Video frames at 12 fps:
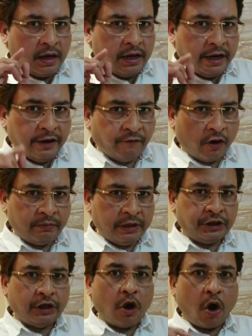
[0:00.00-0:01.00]

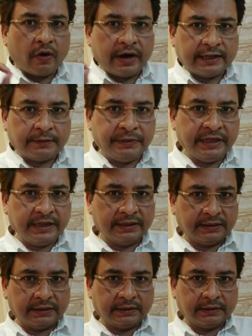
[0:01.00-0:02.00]
Information or
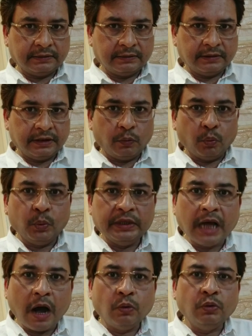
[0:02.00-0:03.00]
experience
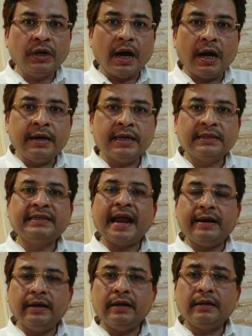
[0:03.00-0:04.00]
without
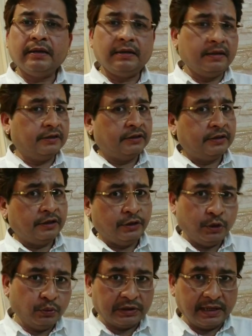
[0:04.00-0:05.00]
understanding is
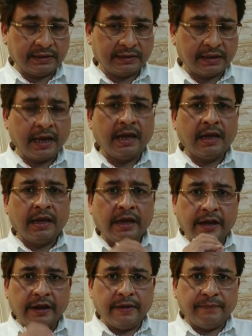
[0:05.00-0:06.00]
useless.
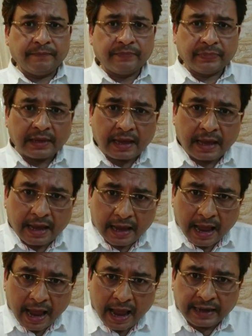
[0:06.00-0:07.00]

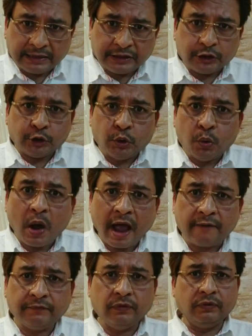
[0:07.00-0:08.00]
And you
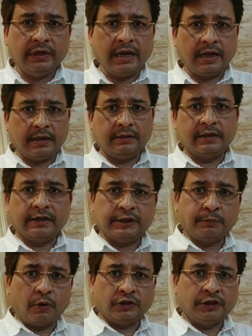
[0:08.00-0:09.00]
have to take the
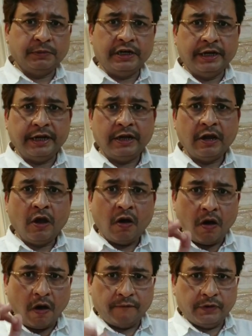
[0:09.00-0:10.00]
responsibility
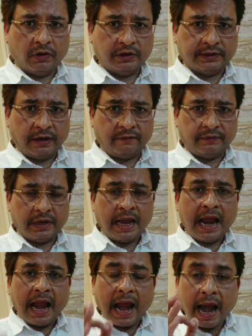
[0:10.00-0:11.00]
of yourself,
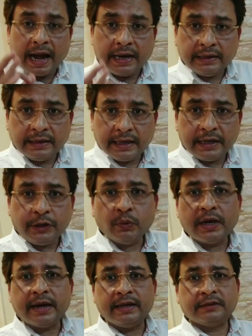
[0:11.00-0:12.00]
and then you
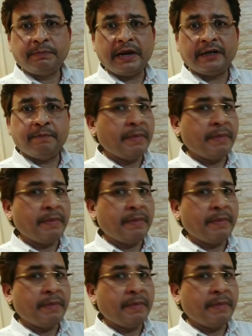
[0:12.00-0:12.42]
can expect